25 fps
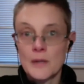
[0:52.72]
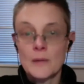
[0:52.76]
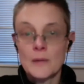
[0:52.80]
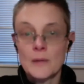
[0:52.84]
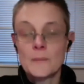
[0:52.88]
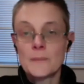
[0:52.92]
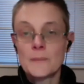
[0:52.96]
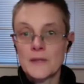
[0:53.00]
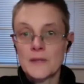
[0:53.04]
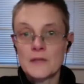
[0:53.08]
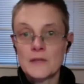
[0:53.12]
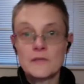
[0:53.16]

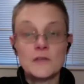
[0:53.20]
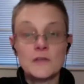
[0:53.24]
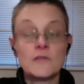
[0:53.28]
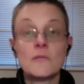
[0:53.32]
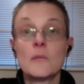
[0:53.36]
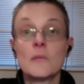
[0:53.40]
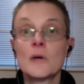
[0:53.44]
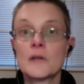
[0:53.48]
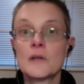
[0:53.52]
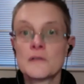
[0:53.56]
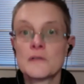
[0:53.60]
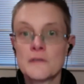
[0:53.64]
if you've
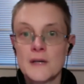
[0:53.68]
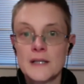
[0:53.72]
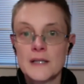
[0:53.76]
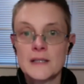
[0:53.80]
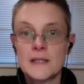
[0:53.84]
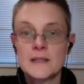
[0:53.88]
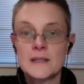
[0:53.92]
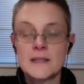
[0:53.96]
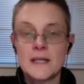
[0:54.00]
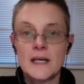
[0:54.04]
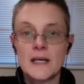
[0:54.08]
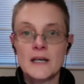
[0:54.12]
modified
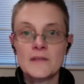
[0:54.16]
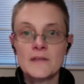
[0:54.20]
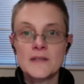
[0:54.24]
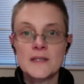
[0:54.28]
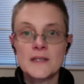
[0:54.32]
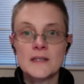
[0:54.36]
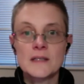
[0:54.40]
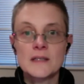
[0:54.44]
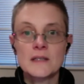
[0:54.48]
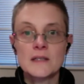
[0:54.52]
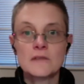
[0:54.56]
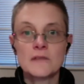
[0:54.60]
it to have
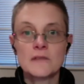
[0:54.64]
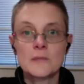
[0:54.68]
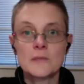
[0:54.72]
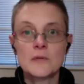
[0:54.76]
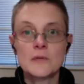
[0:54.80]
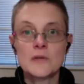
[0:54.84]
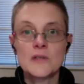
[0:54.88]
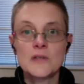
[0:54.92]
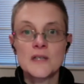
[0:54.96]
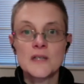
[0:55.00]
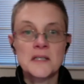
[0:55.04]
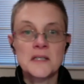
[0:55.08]
cystic
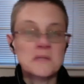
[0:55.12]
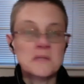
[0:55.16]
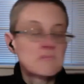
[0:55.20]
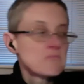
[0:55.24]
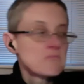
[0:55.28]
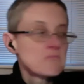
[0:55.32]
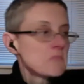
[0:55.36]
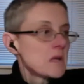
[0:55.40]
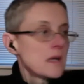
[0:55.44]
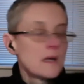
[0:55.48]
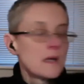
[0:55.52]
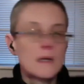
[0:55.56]

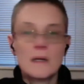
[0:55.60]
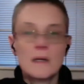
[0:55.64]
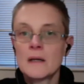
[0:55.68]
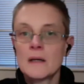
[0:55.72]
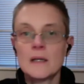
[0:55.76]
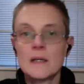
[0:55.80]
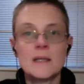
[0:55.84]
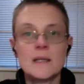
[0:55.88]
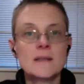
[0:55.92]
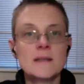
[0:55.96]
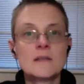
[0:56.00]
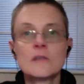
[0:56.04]
fibrosis,
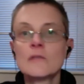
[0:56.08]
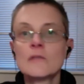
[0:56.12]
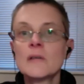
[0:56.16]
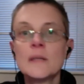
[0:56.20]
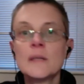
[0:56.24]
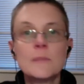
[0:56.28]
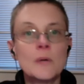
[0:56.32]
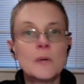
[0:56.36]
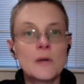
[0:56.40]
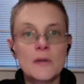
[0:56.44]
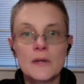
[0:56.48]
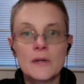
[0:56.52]
and it's not really
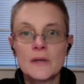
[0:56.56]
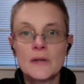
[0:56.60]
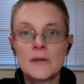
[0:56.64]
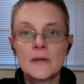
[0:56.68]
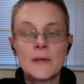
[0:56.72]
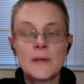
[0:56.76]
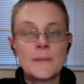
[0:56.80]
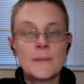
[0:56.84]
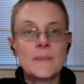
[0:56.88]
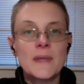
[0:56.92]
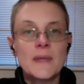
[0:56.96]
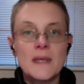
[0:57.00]
bothered.
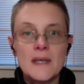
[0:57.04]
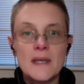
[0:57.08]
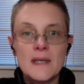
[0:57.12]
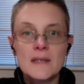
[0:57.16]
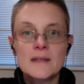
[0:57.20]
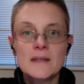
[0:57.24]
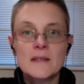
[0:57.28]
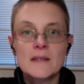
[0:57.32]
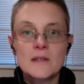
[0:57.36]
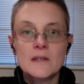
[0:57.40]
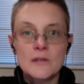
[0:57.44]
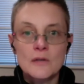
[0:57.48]

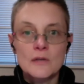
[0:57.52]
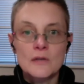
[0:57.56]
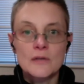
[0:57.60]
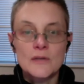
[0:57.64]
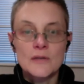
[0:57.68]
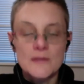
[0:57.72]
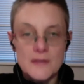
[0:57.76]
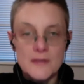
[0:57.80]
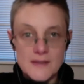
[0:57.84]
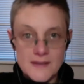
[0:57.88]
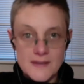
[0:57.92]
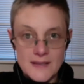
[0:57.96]
It's not
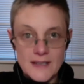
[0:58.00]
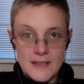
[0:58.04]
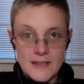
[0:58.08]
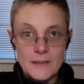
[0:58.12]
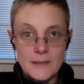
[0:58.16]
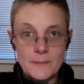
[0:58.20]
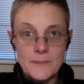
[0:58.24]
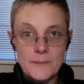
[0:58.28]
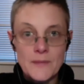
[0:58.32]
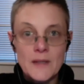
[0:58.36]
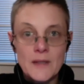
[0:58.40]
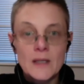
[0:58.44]
the
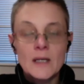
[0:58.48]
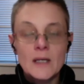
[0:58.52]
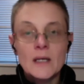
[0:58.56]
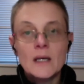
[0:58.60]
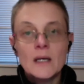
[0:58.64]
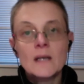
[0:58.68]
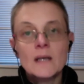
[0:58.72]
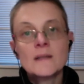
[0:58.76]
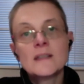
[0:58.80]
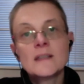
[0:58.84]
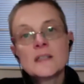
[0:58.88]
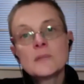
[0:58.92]
same.
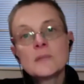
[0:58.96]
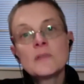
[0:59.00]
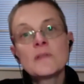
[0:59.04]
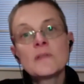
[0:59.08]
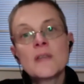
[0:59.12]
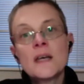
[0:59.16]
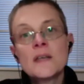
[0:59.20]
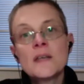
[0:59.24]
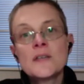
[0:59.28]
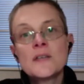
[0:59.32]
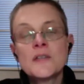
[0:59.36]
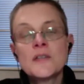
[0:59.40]
And some of
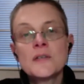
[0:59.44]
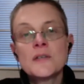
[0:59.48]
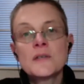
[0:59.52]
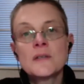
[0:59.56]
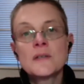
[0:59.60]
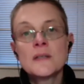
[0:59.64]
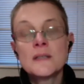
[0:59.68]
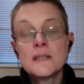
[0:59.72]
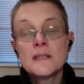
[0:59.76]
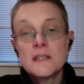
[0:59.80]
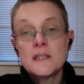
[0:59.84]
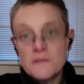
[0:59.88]
that is due to
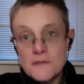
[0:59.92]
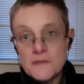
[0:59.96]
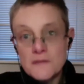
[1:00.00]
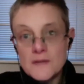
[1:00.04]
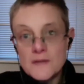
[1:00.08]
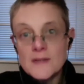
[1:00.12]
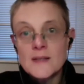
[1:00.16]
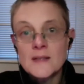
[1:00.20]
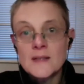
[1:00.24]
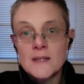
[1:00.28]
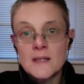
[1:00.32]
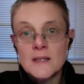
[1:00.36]
the
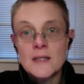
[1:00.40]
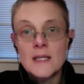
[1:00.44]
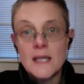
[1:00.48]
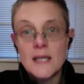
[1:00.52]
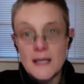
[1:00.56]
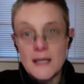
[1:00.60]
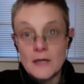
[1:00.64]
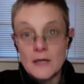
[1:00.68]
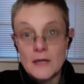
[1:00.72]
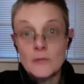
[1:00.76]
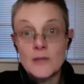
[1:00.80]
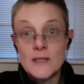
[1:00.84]
differences in the
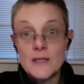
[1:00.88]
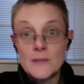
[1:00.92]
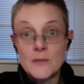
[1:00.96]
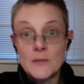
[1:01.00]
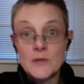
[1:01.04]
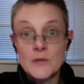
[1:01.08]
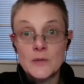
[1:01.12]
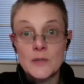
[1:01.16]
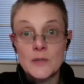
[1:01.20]
airways between